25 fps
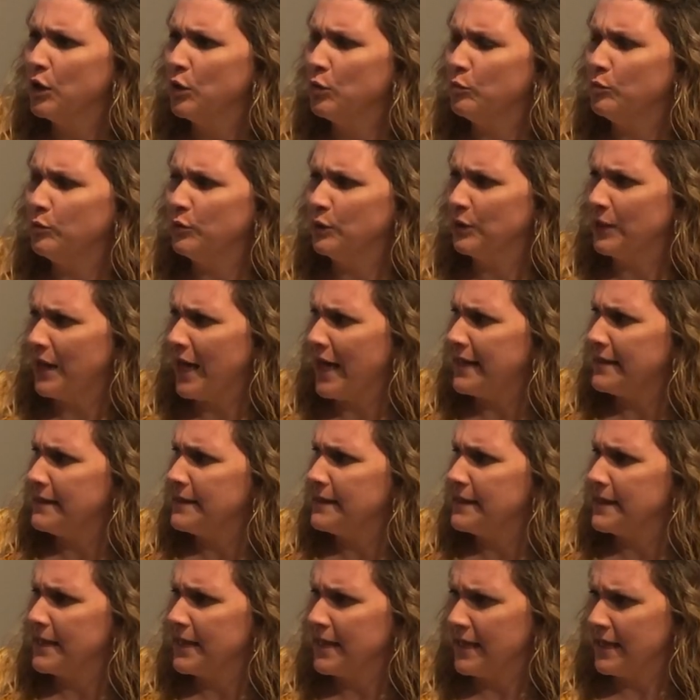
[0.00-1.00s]

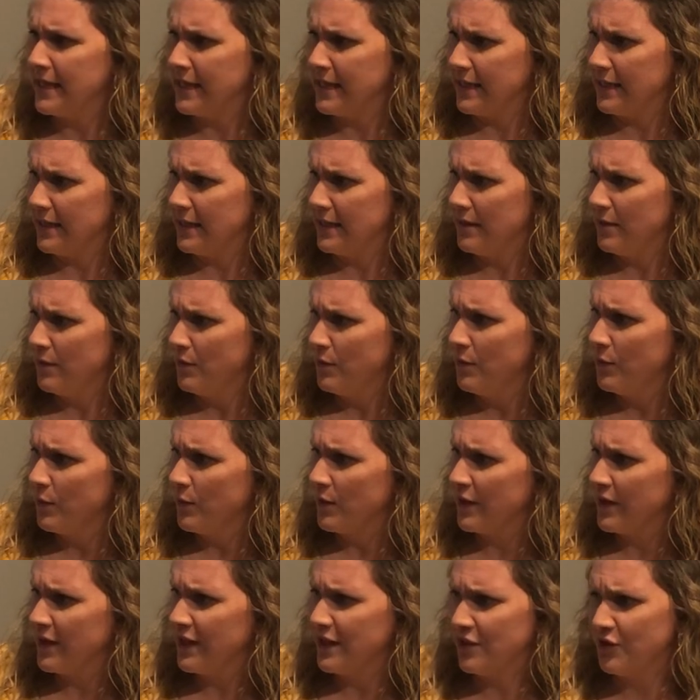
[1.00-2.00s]
blends in
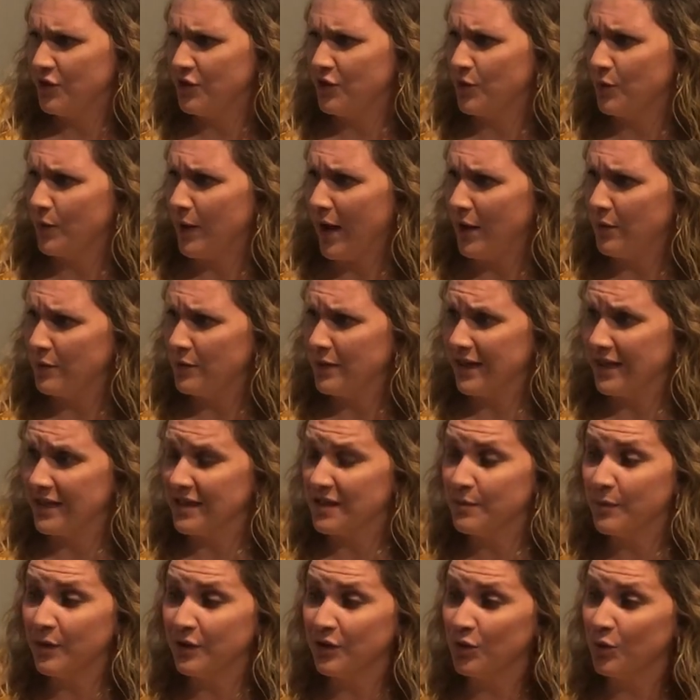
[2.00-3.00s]
with his
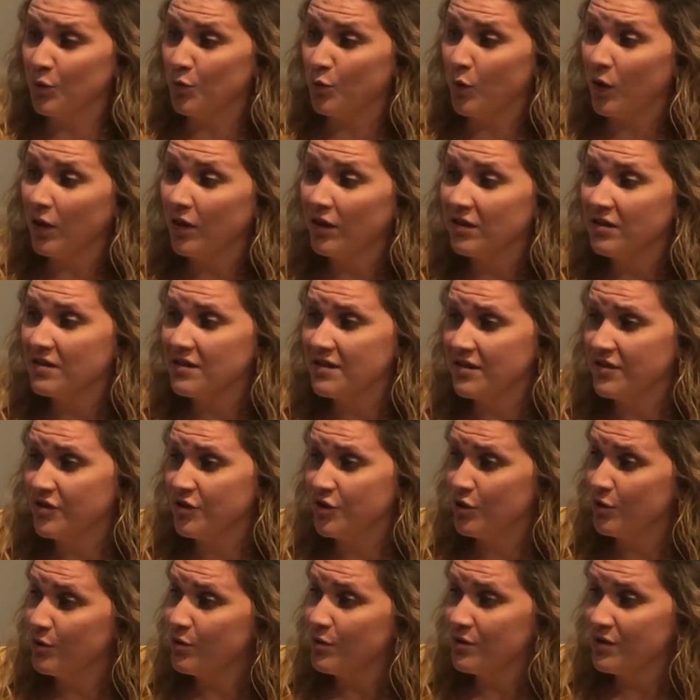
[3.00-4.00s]
surroundings, but the words
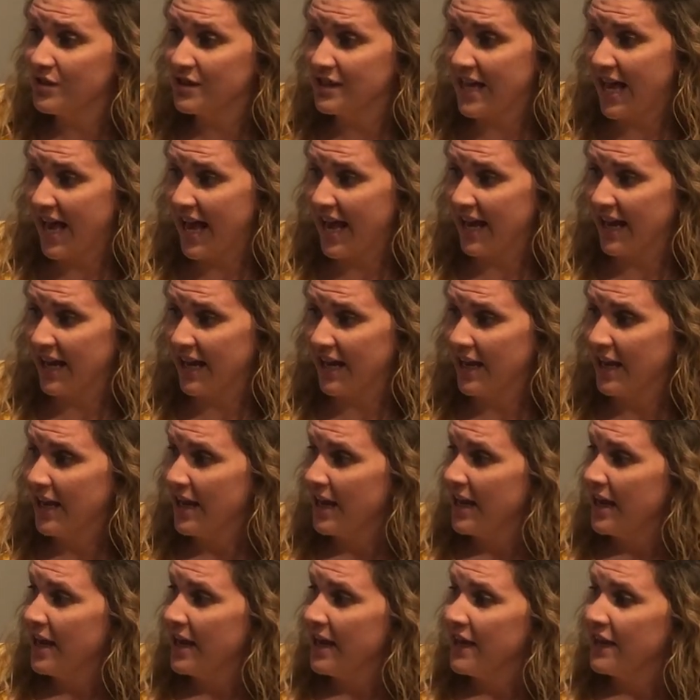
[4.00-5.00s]
do say
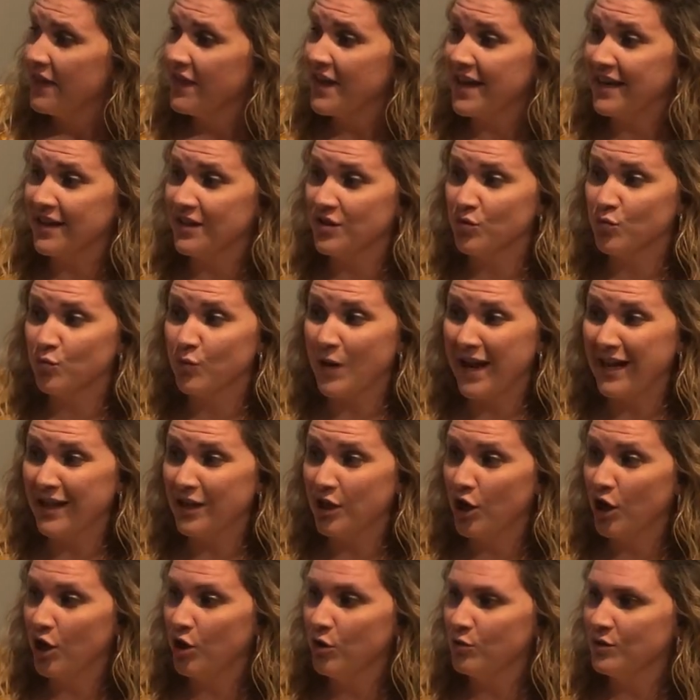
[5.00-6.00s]
that his red
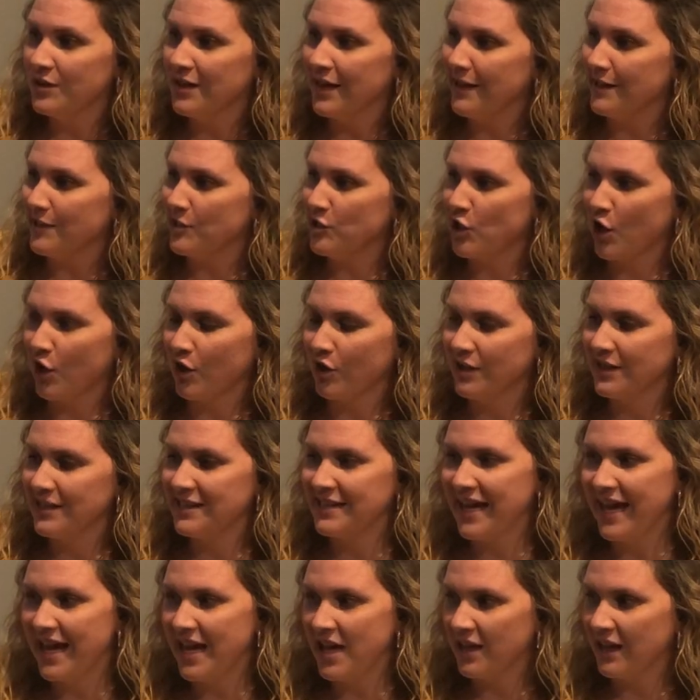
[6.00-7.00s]
coat and dark
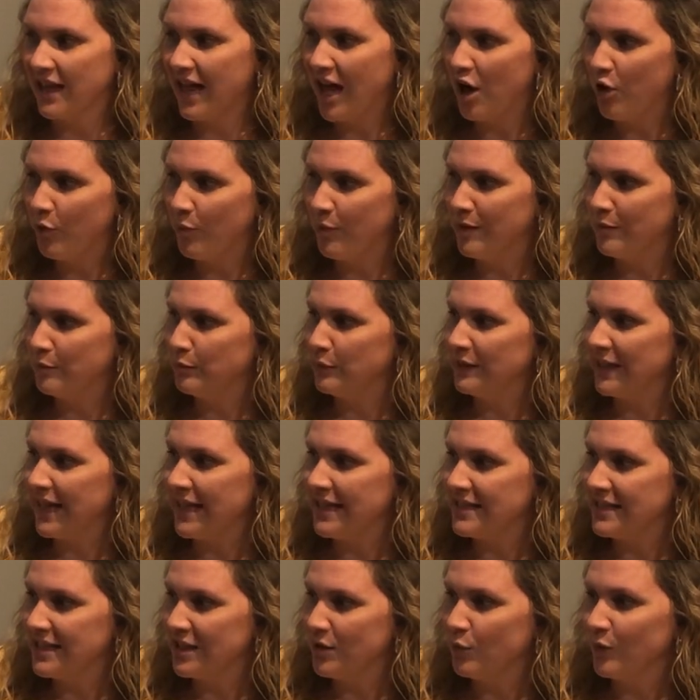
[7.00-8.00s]
tail help it
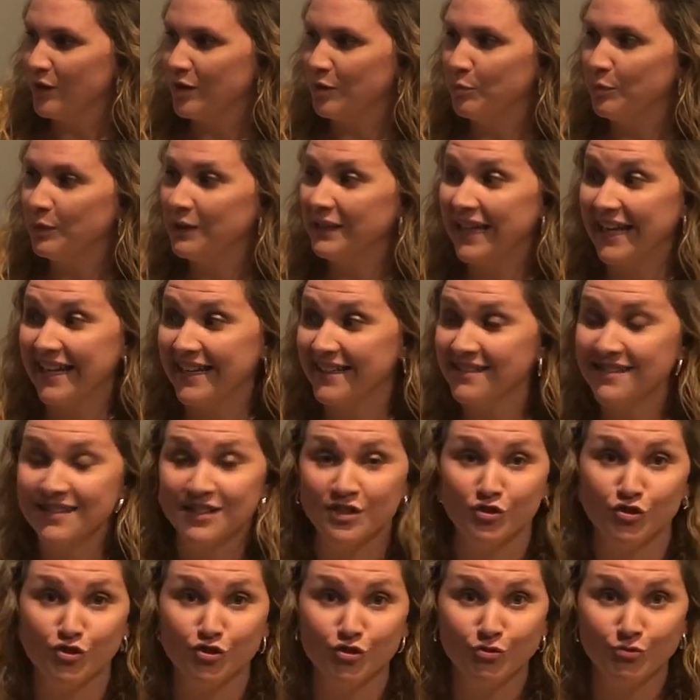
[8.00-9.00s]
blend in with plants
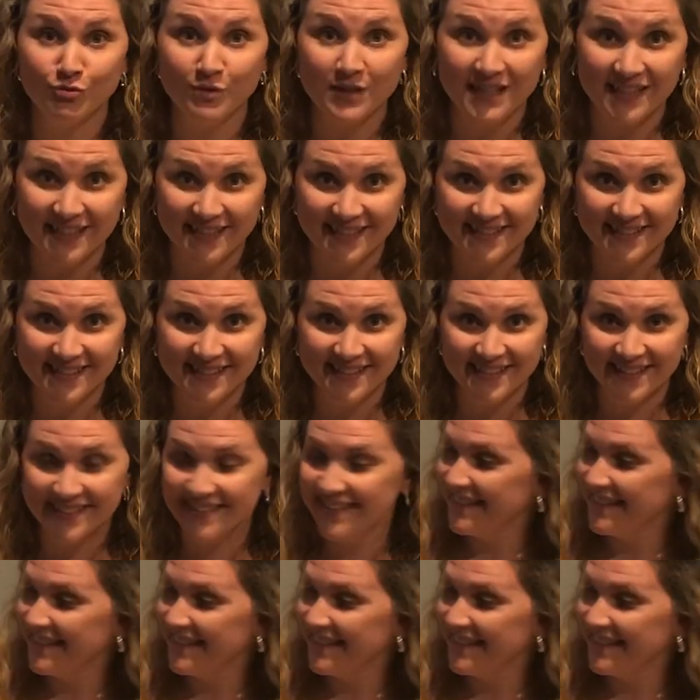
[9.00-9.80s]
and trees.